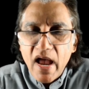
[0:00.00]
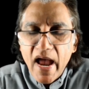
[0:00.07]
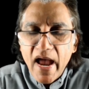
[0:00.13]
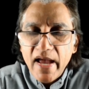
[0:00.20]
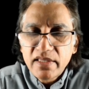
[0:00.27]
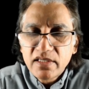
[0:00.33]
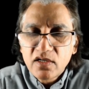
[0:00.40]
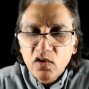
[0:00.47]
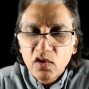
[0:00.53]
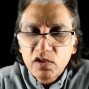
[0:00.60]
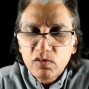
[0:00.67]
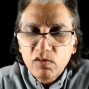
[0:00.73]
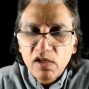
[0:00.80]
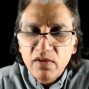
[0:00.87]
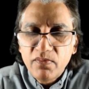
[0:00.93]
and God
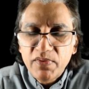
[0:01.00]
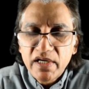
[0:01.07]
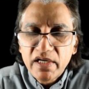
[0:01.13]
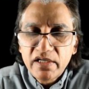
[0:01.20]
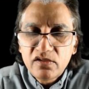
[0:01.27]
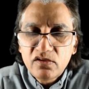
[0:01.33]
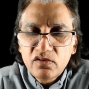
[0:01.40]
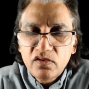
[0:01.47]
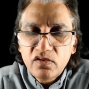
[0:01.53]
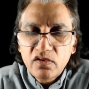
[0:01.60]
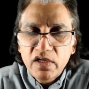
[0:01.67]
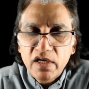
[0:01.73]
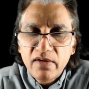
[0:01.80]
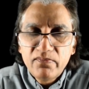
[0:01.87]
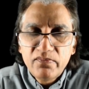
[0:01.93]
will appear to
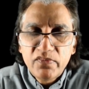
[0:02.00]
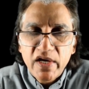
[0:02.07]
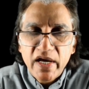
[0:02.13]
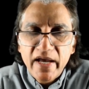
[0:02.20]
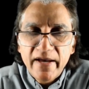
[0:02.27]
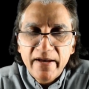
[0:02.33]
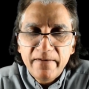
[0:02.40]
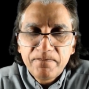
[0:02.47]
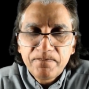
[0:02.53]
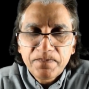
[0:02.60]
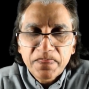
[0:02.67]
him there.